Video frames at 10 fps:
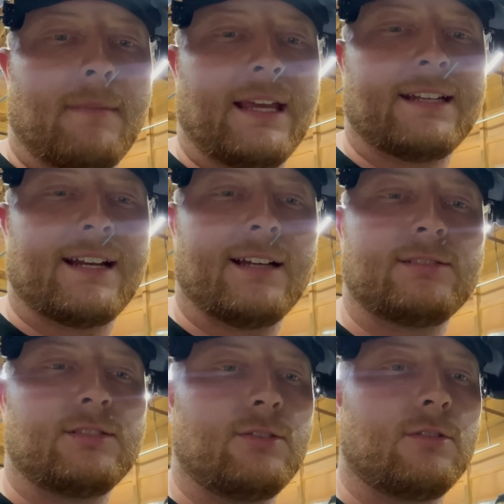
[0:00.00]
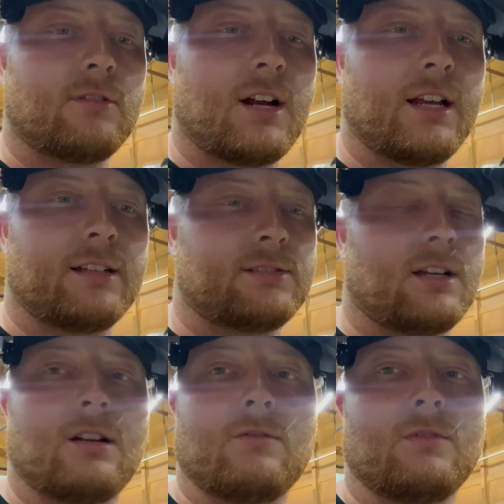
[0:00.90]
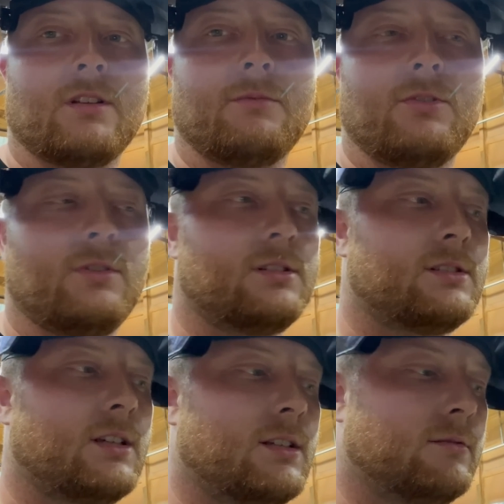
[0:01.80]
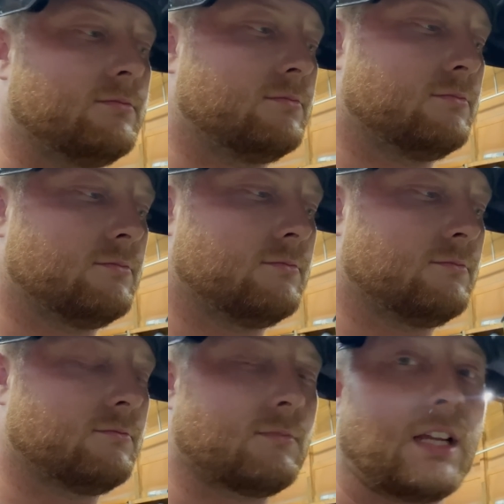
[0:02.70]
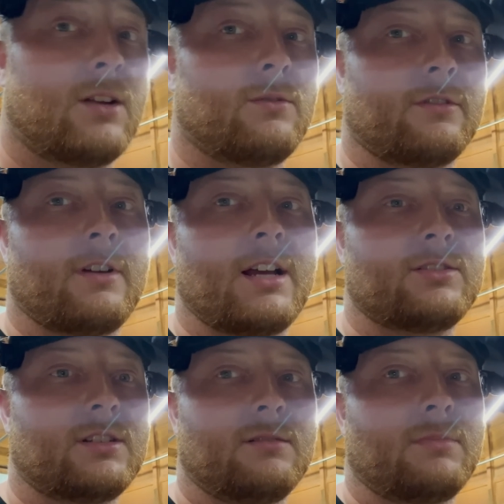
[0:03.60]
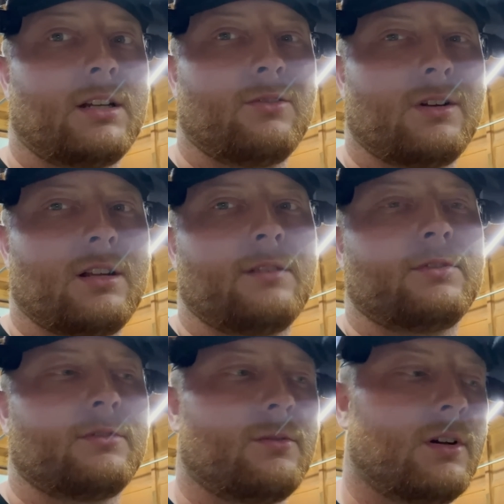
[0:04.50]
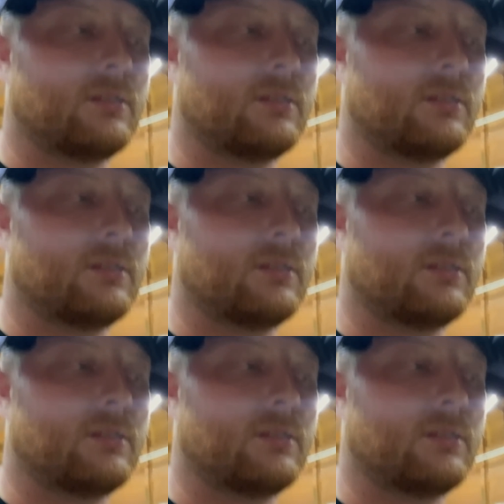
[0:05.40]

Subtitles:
nice and do it right, because I don't want to do this again. I don't want to crash again, but I don't want to have to re-weld